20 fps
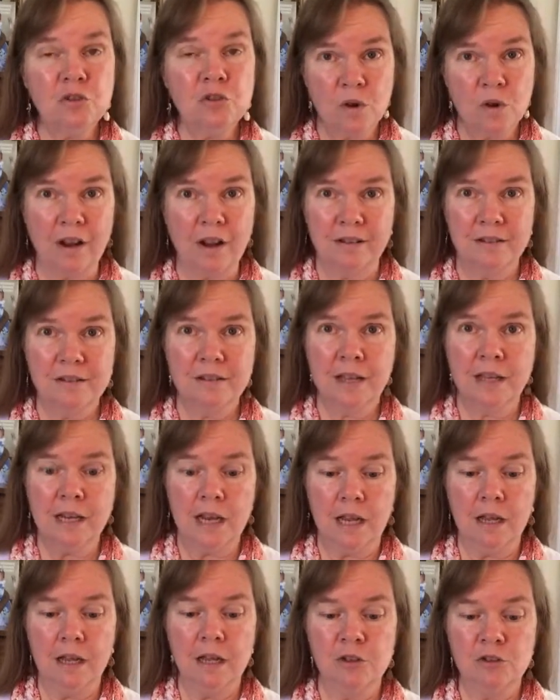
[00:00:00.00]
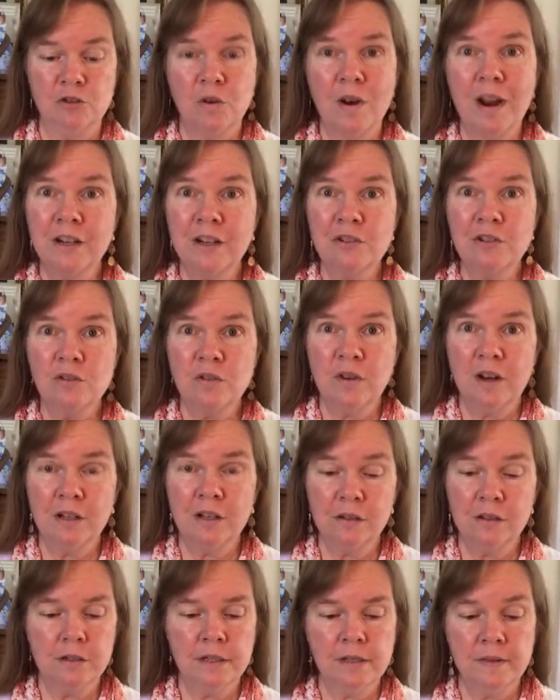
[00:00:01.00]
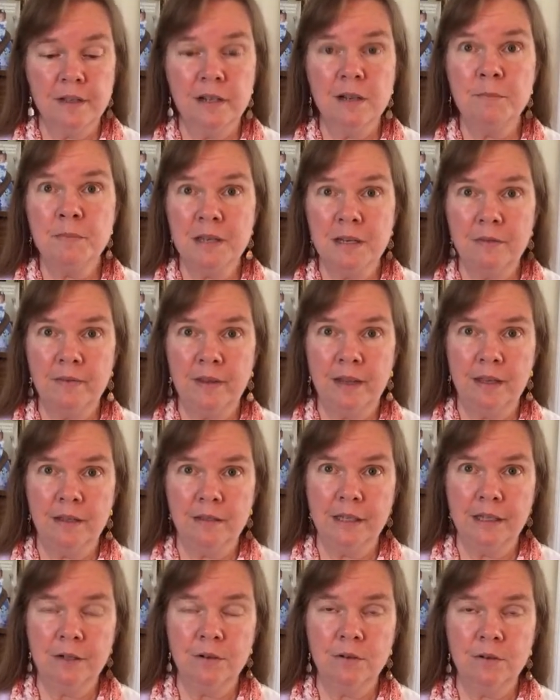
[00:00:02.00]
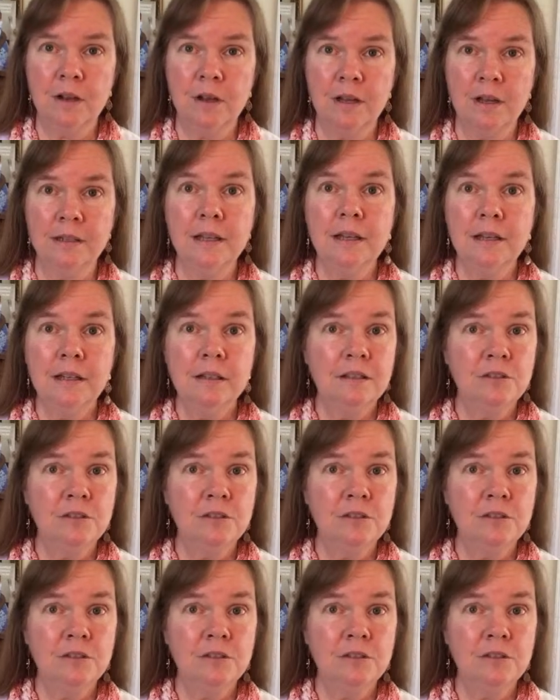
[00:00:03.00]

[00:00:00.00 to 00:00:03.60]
trucks, like a tractor trailer and then a minivan later on.